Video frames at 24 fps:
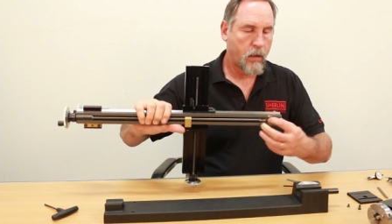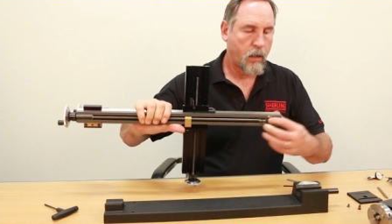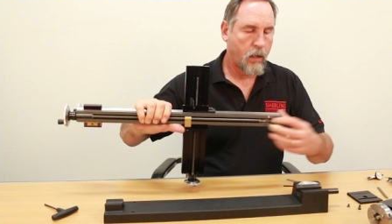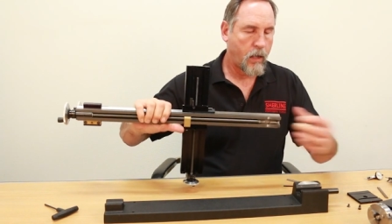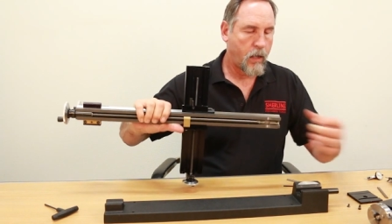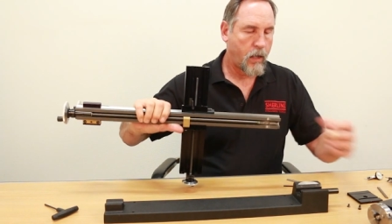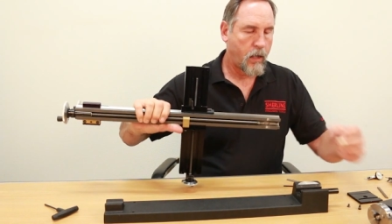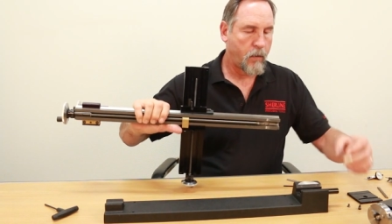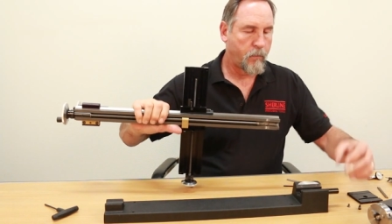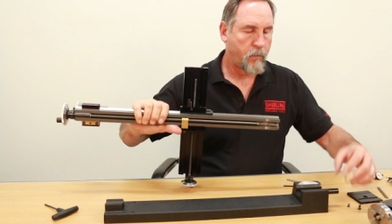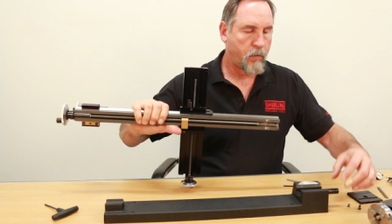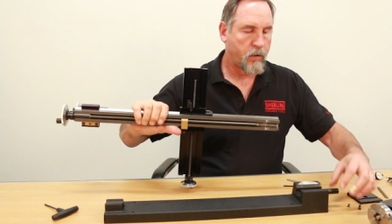
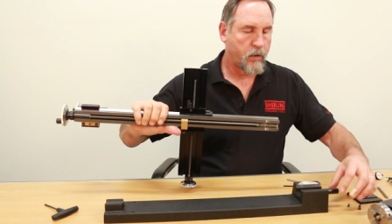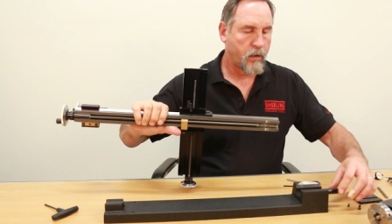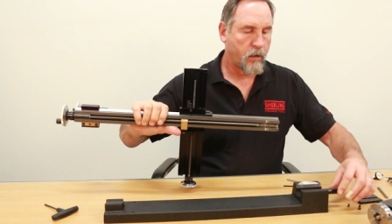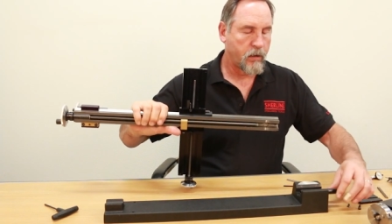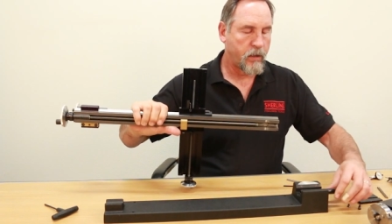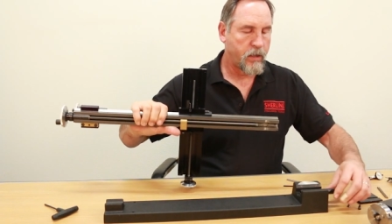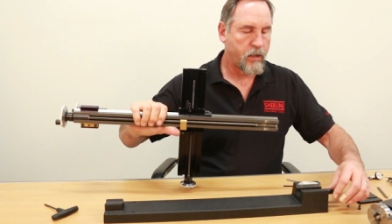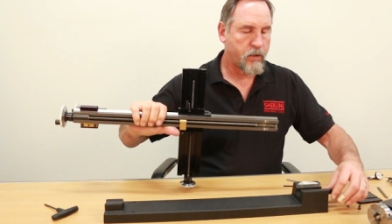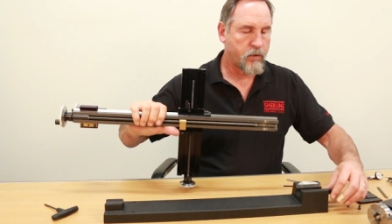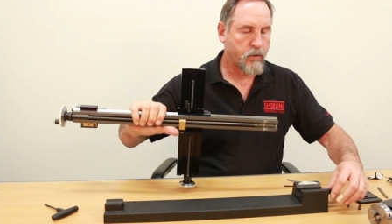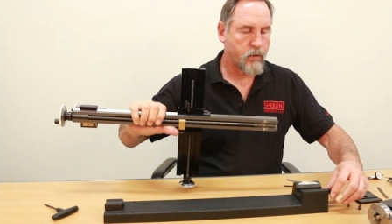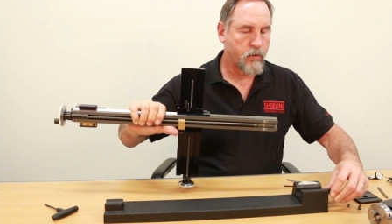Okay, put the
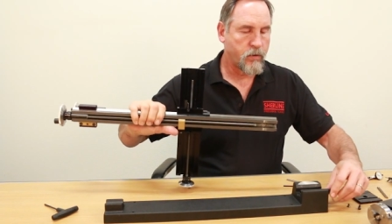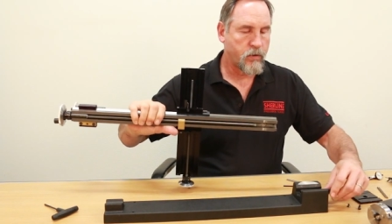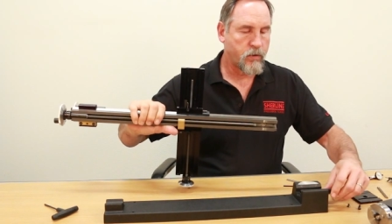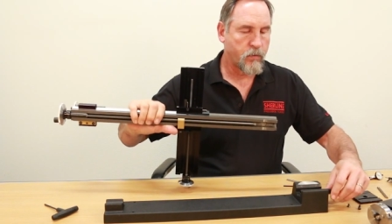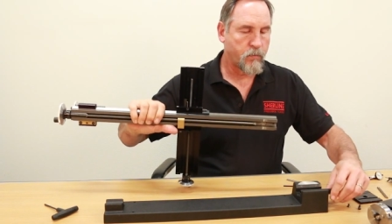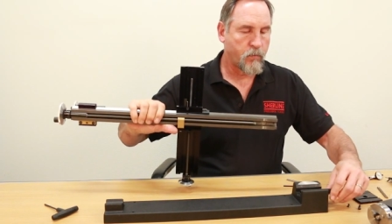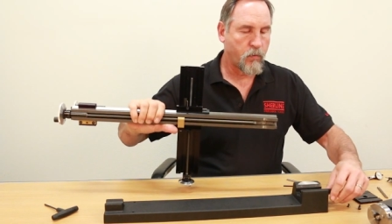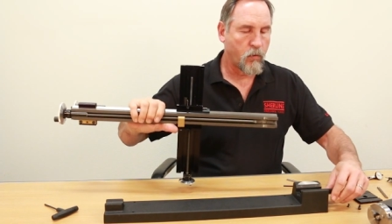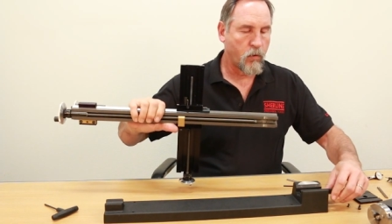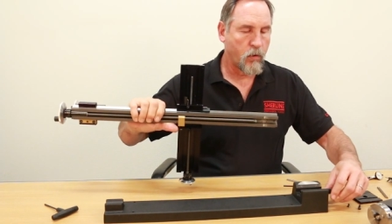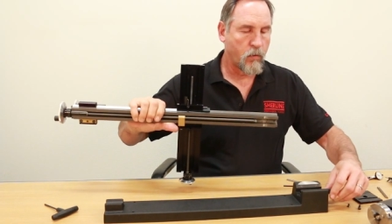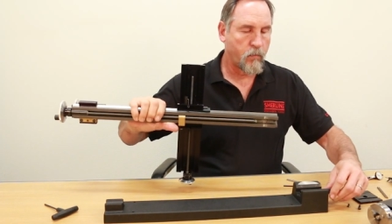lead screw
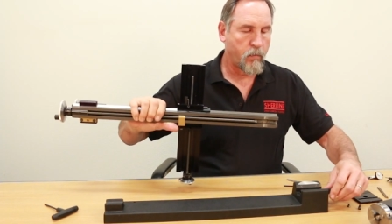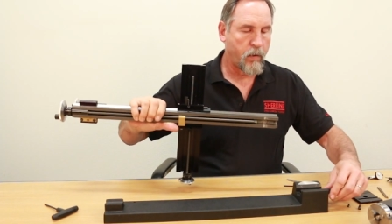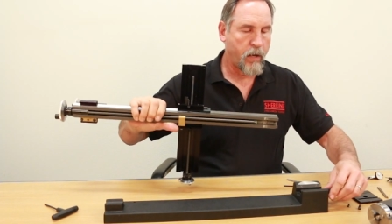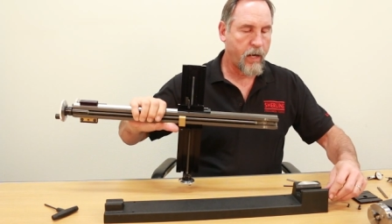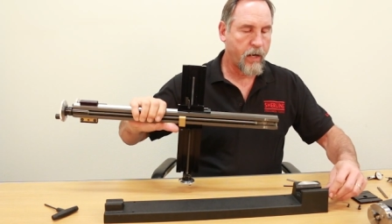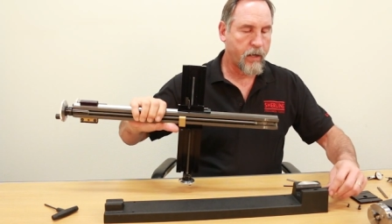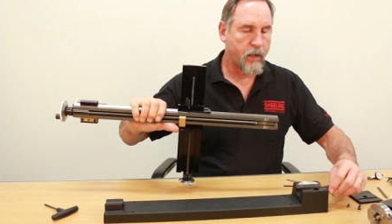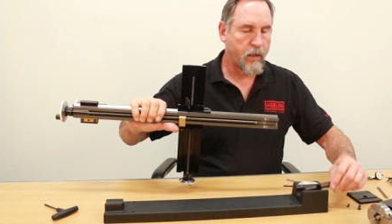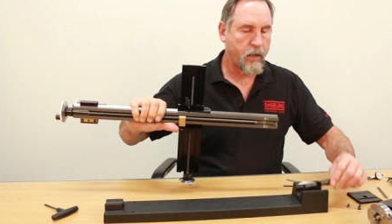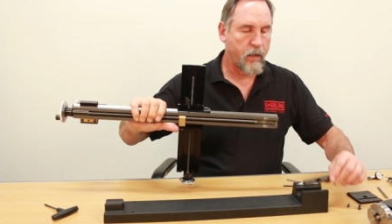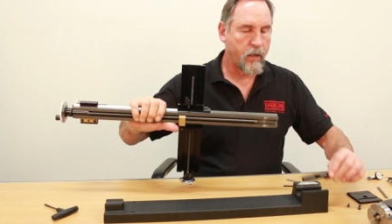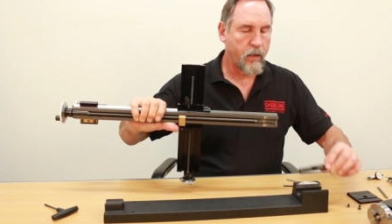support
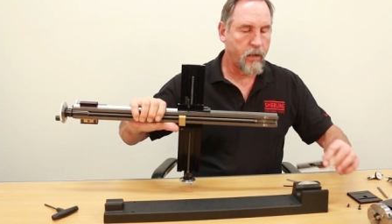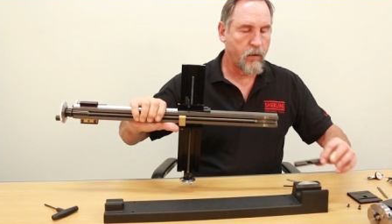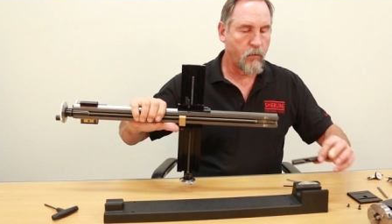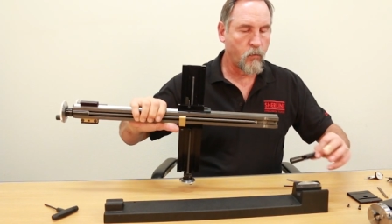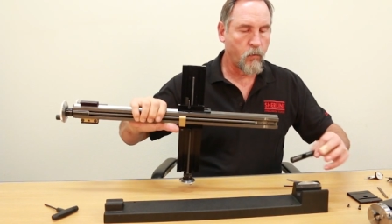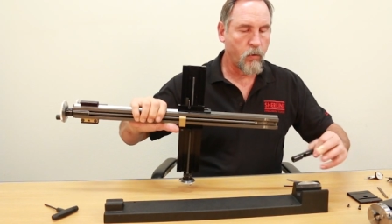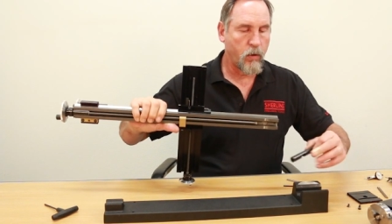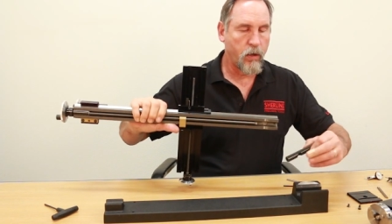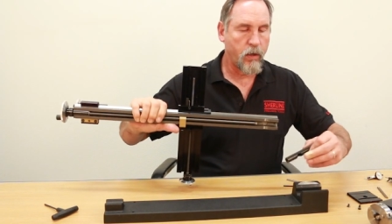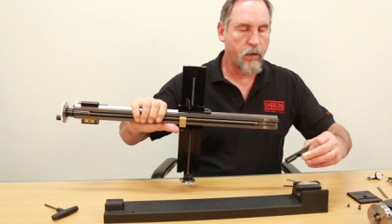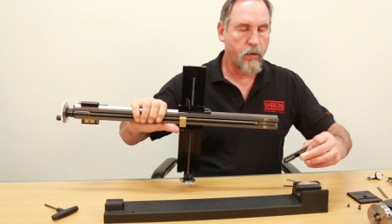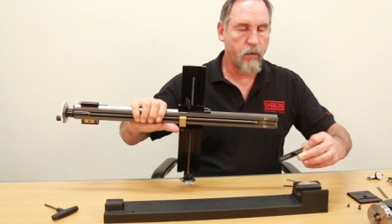back in
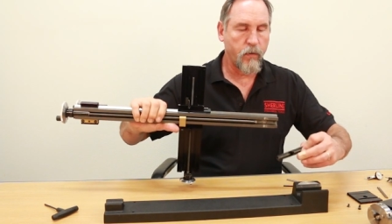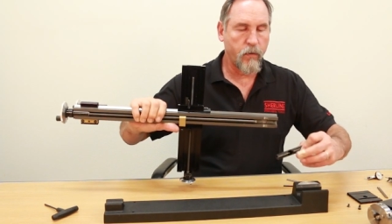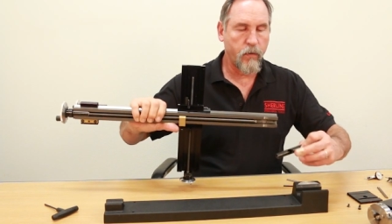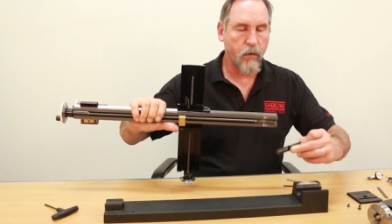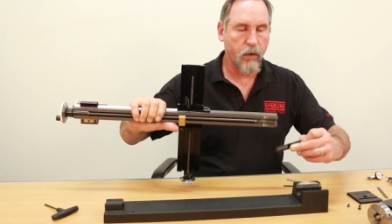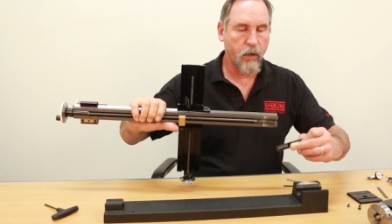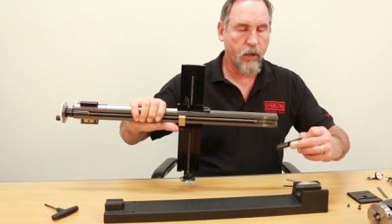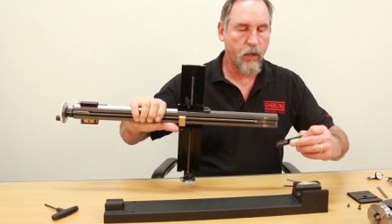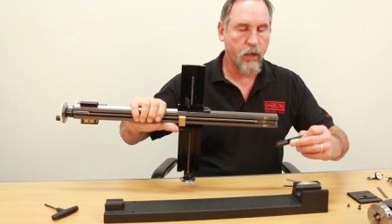with the